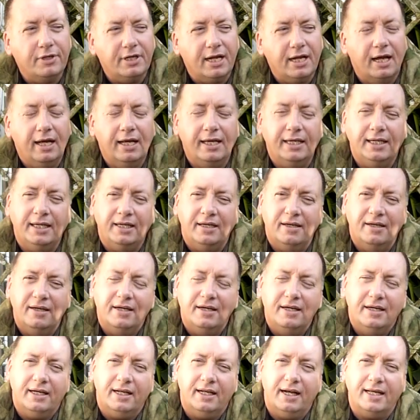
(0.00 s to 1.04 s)
day
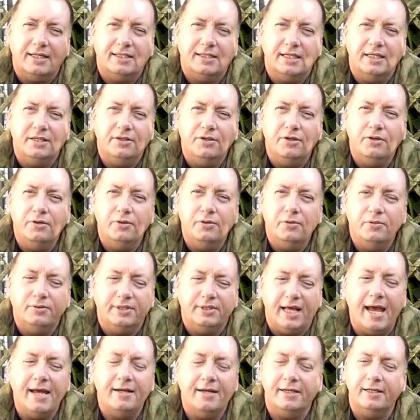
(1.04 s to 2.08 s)
collecting new
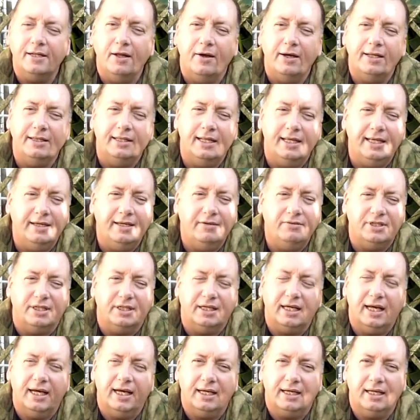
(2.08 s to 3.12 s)
dandelion leaves and
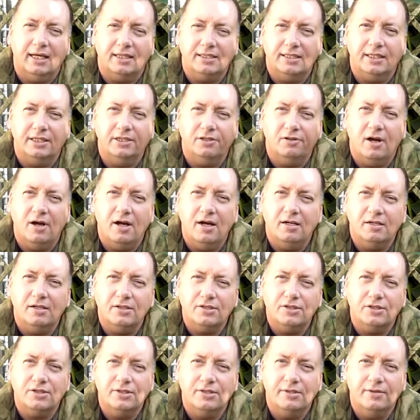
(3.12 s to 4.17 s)
cutting
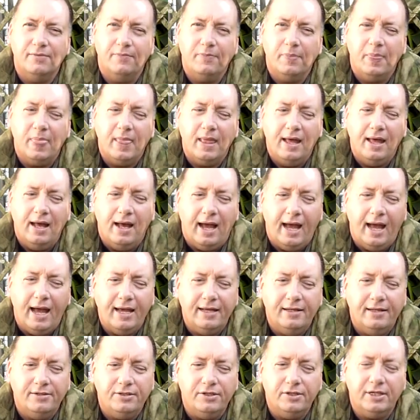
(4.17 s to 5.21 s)
grass,
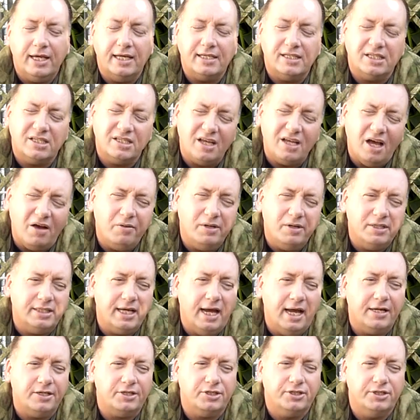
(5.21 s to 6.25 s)
and you get so
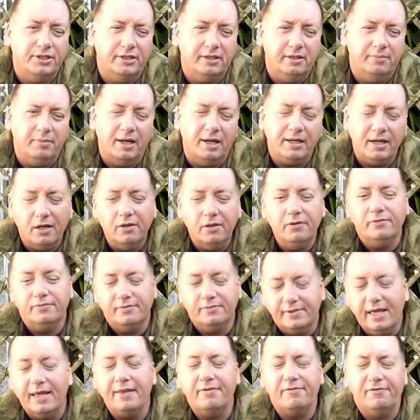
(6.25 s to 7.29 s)
attached to them. I know
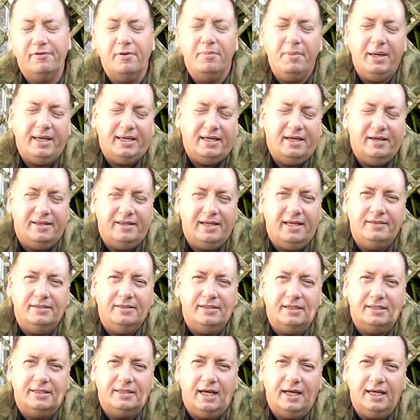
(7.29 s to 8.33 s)
they're for meat at the end of
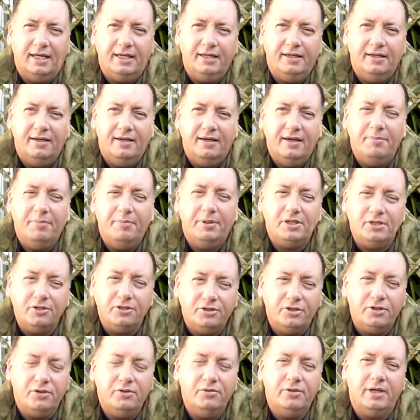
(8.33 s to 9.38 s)
the day, but you
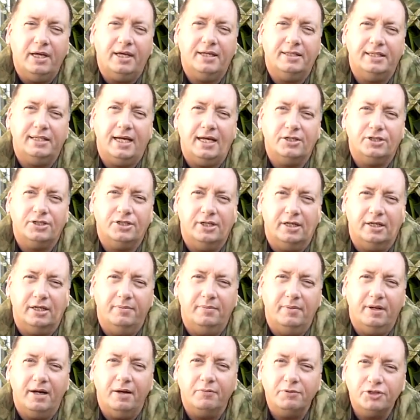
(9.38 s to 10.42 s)
do get attached to
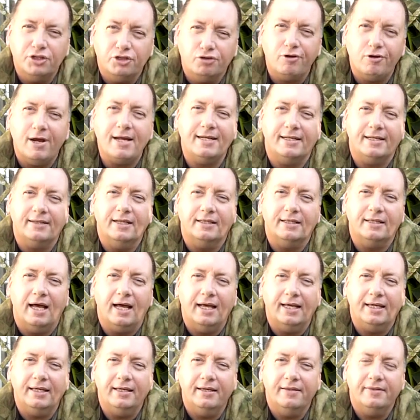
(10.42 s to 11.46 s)
them, and I was dreading the
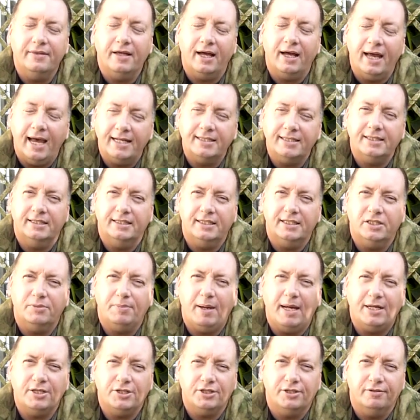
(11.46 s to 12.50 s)
day that I had to
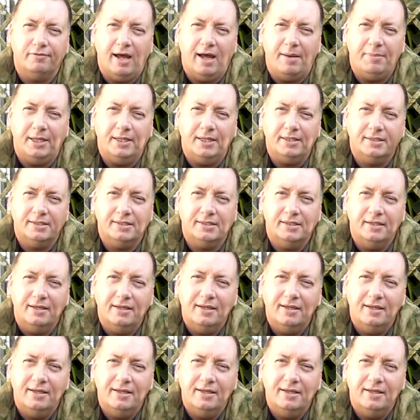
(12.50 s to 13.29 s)
dispatch the rabbits.